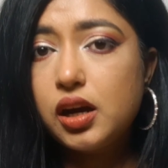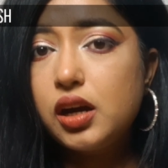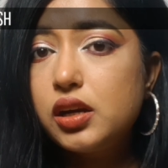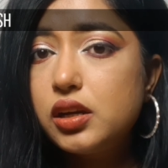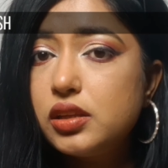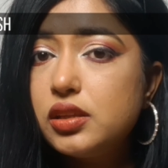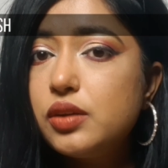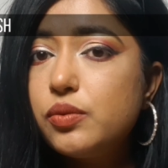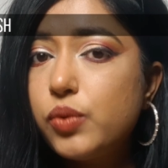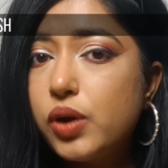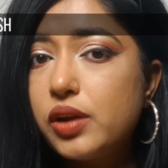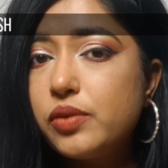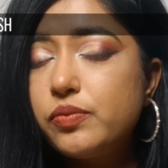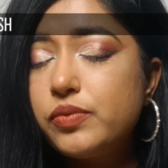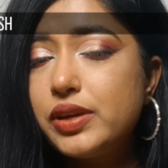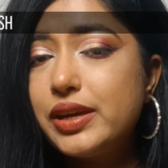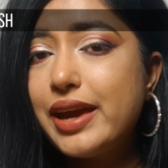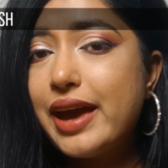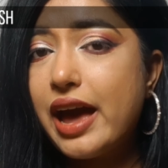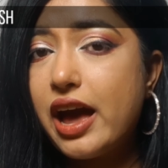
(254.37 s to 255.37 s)
Another one
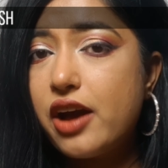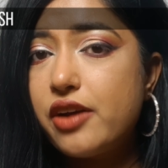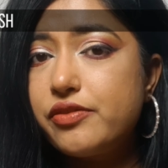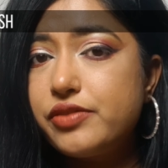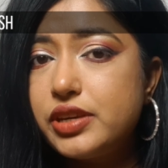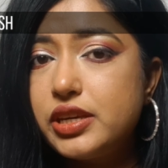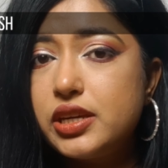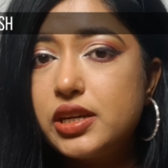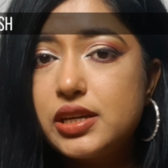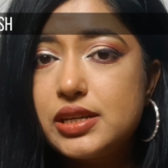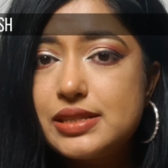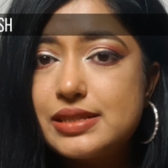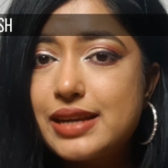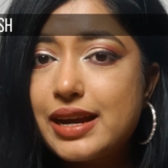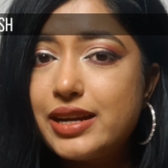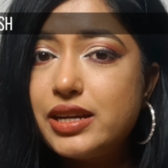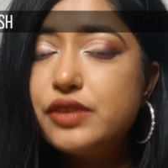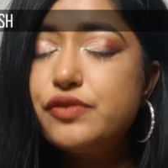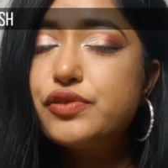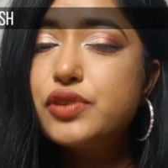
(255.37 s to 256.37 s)
we have here is
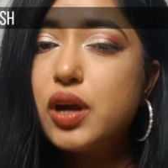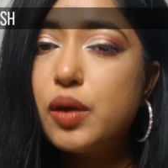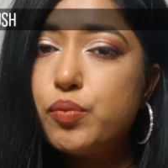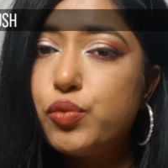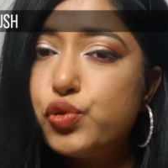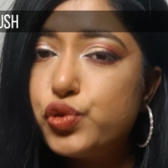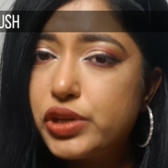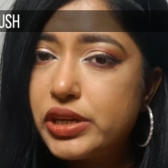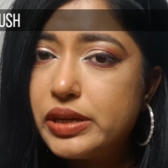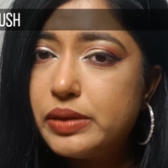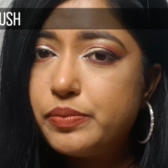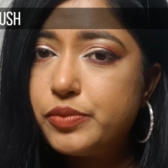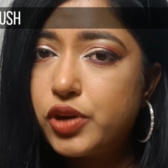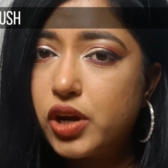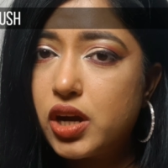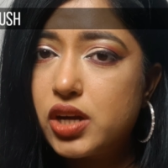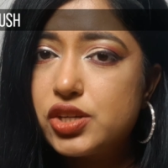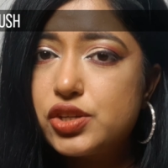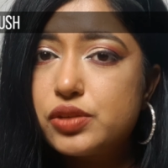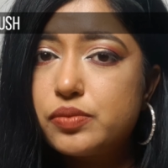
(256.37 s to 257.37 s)
kind of kabuki
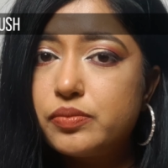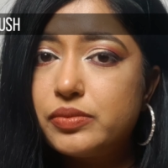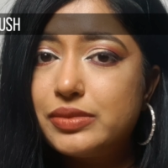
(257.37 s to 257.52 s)
brush.